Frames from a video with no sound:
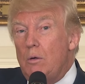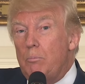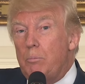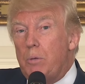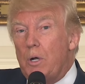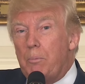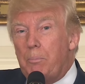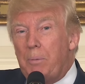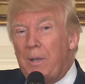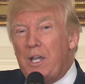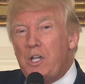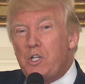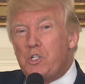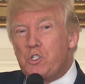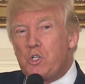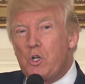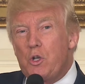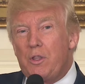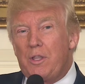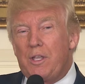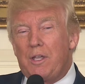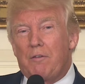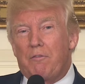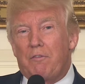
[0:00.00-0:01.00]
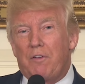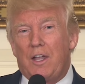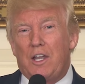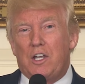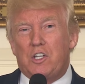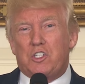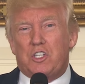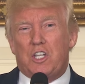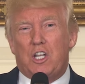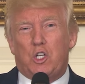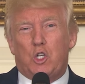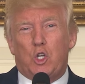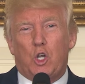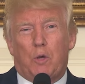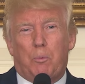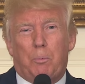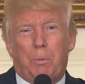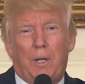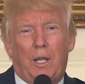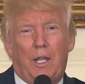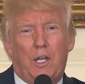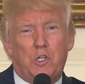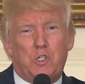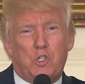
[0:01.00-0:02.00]
But based on the events that took
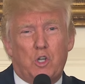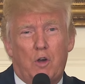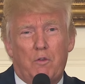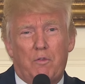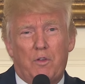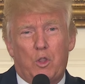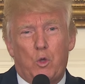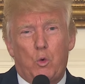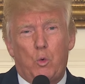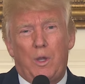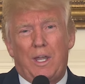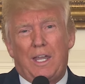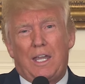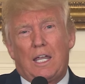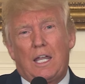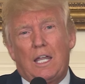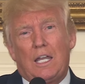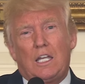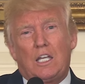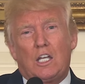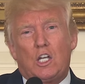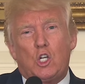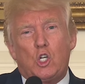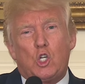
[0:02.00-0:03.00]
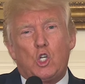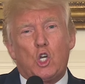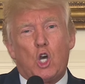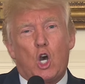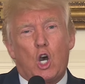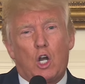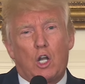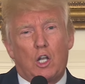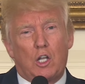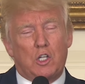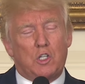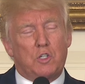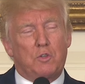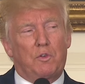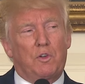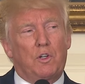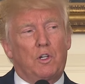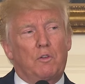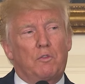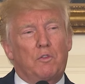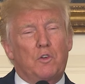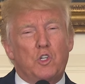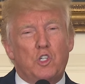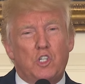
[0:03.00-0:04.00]
place over the weekend in
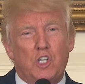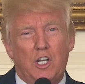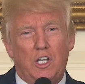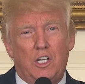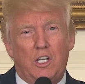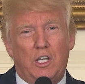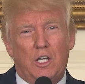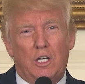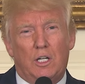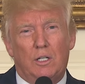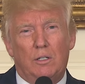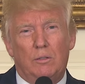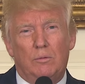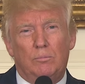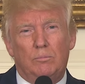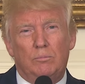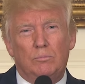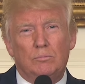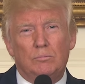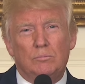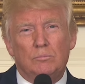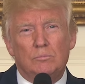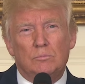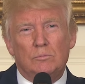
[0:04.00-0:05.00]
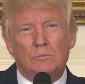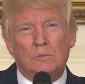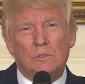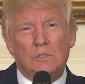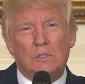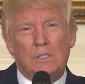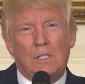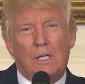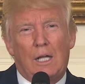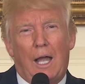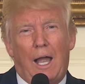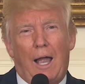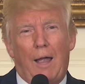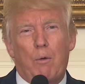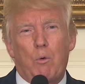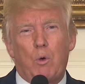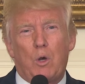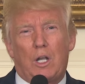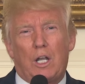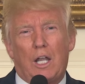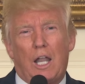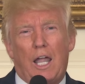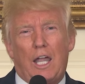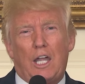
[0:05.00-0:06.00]
Charlottesville, Virginia, I
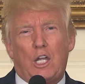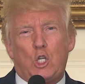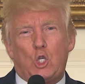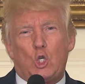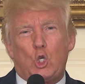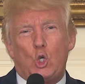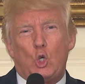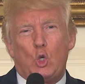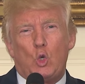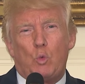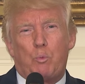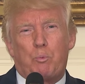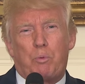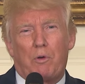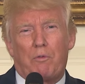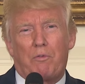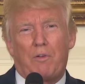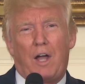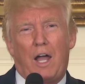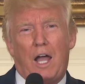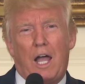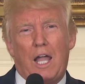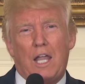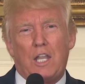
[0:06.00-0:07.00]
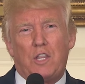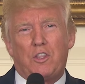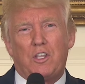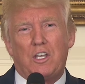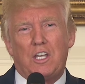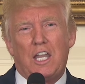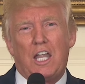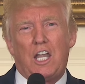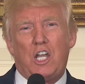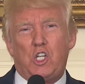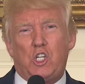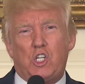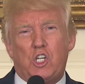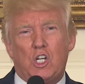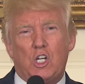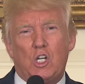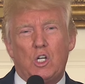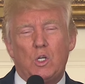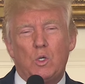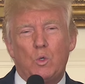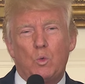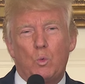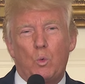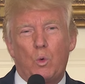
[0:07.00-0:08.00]
would like to provide the nation
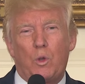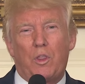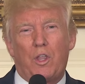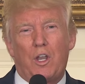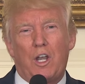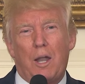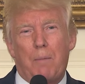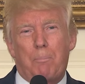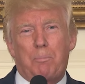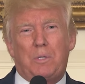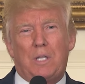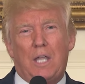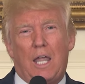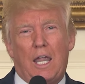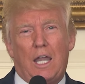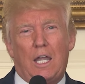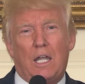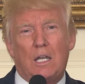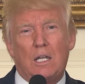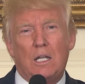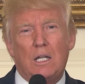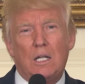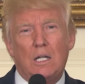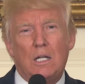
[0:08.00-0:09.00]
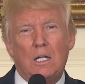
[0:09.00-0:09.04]
with an update